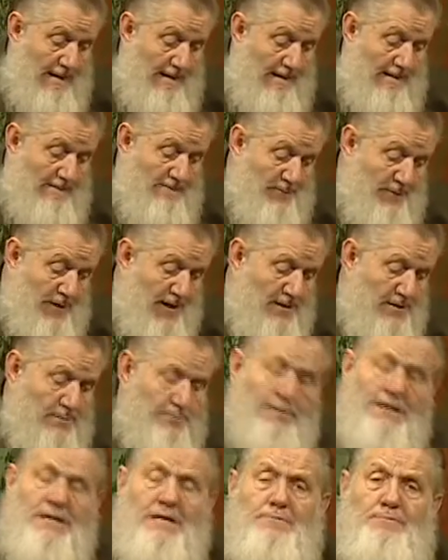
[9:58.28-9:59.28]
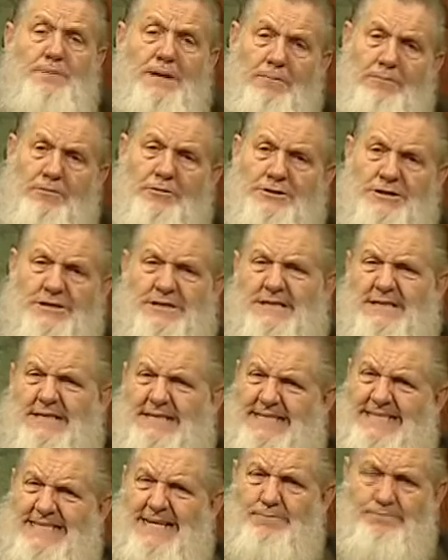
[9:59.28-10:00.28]
In fact, many people just
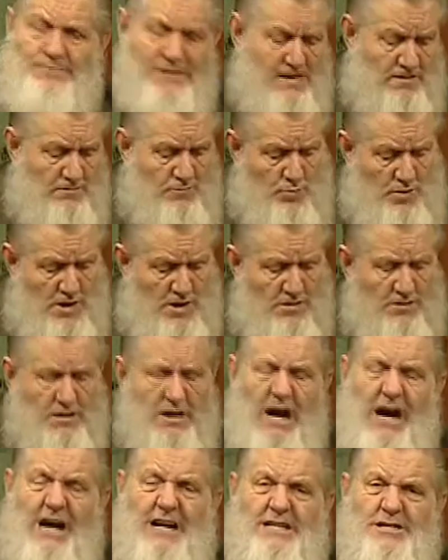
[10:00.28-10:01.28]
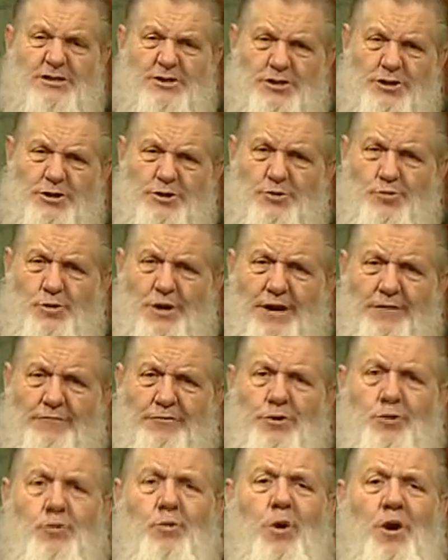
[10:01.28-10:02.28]
accept that, well, God is to you whatever
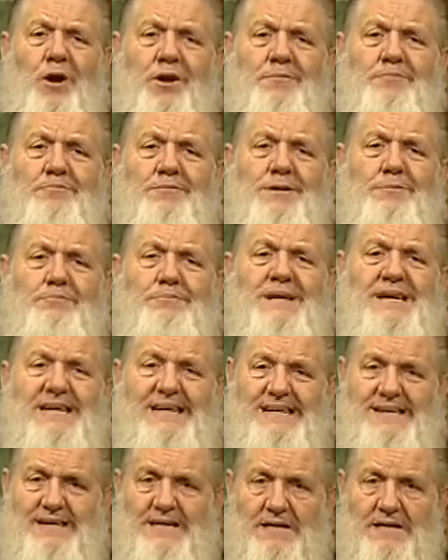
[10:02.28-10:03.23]
you want him to be.